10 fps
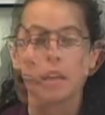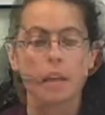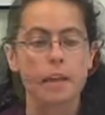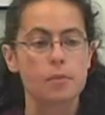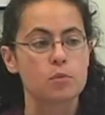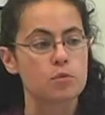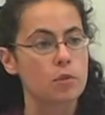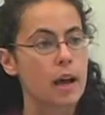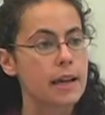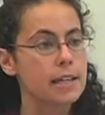
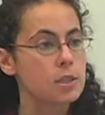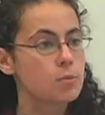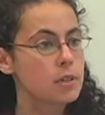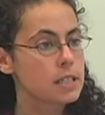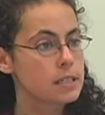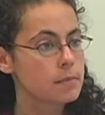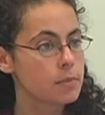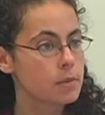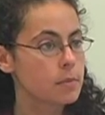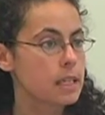Rye is pretty
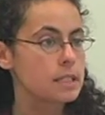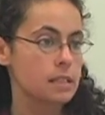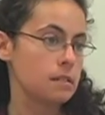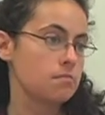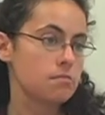simple because it